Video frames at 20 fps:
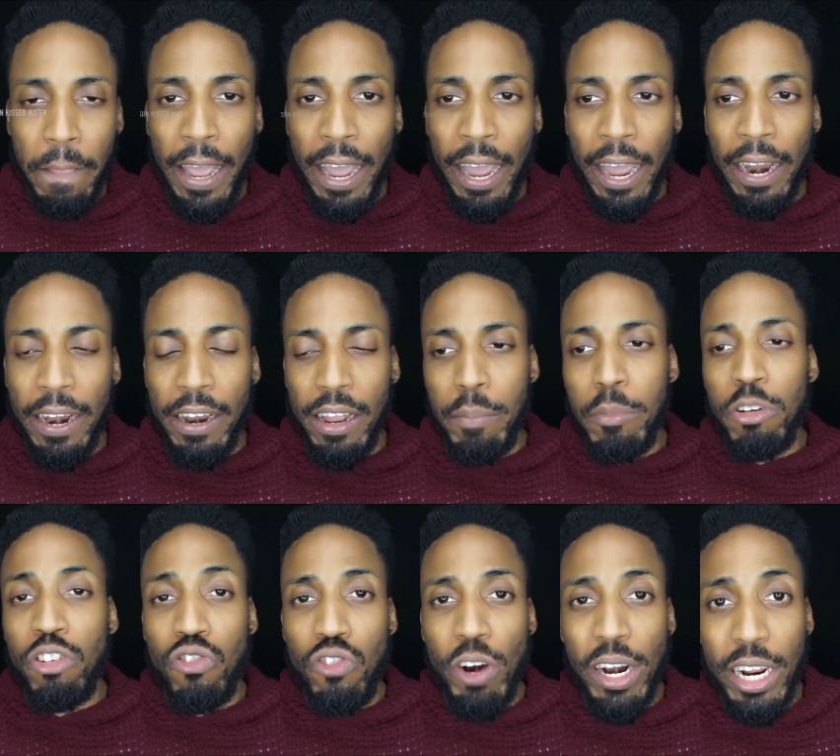And um,
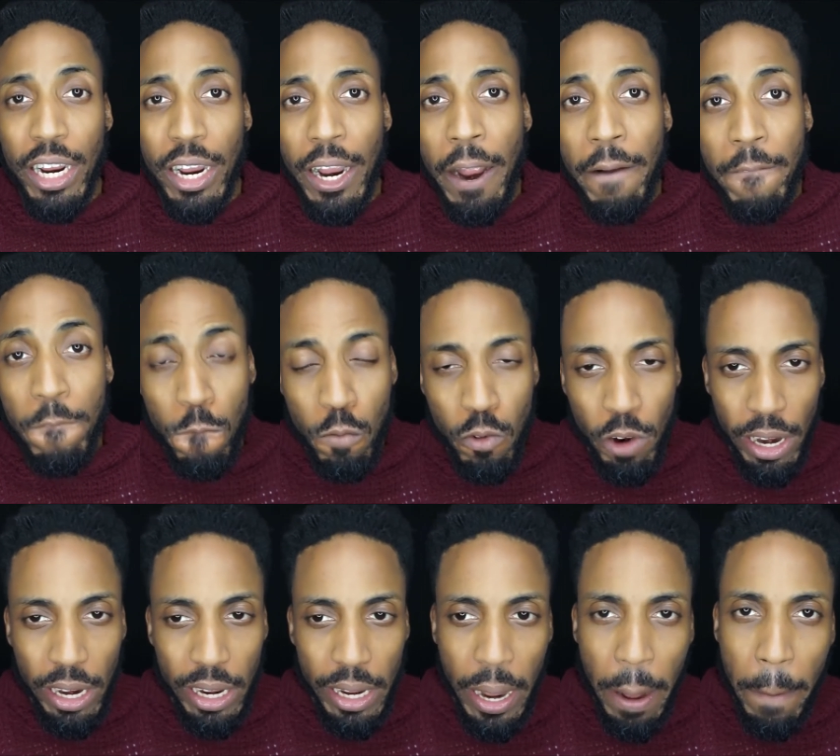it's really
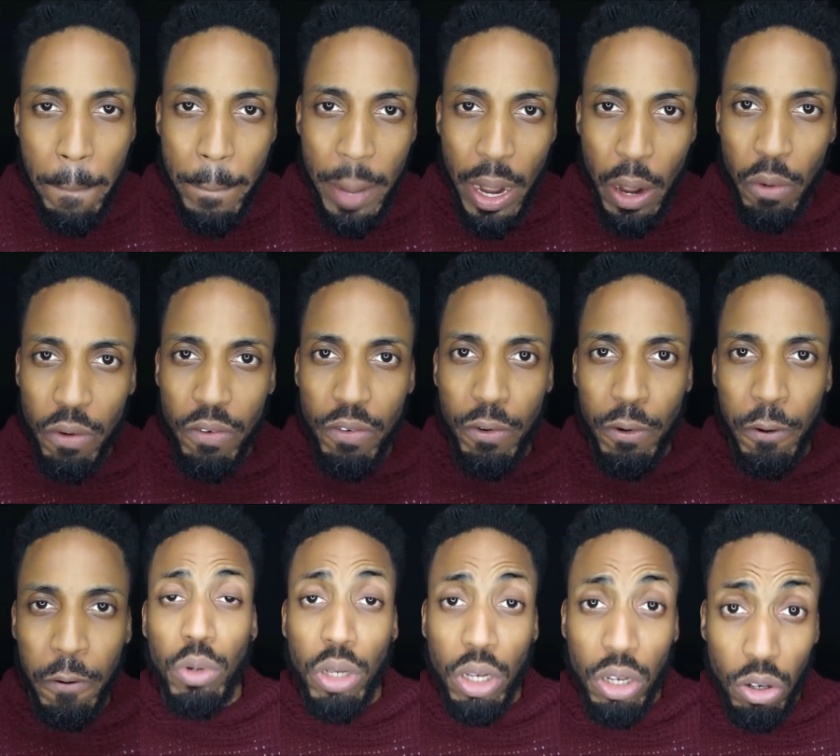really
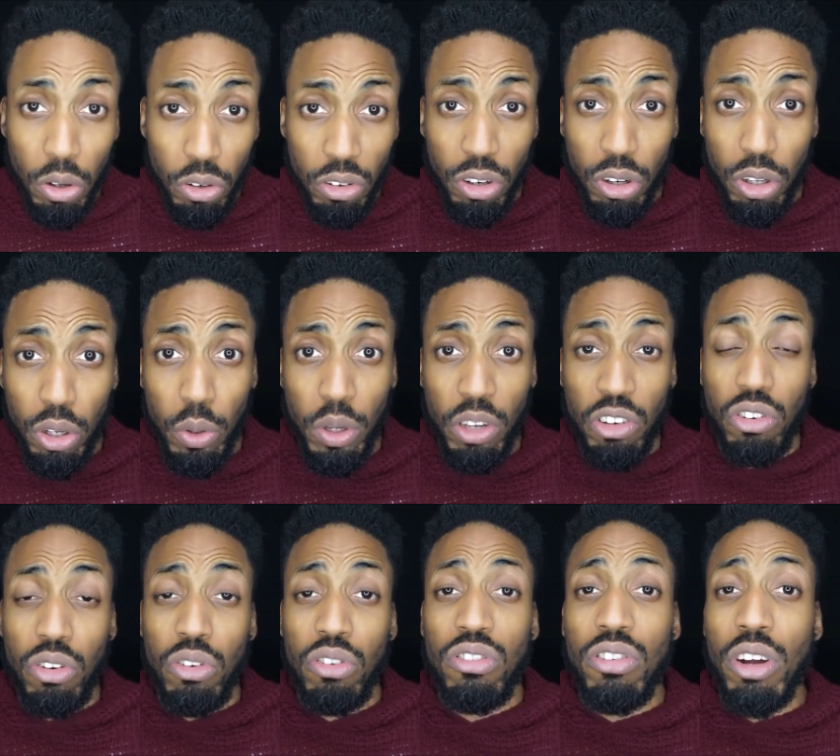powerful. What you can also do
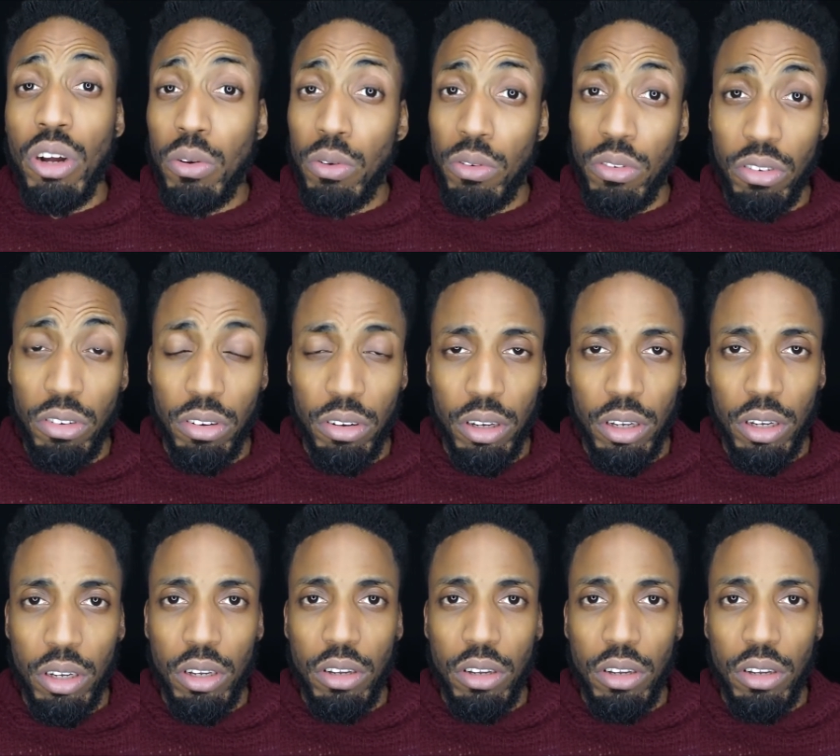is use tones.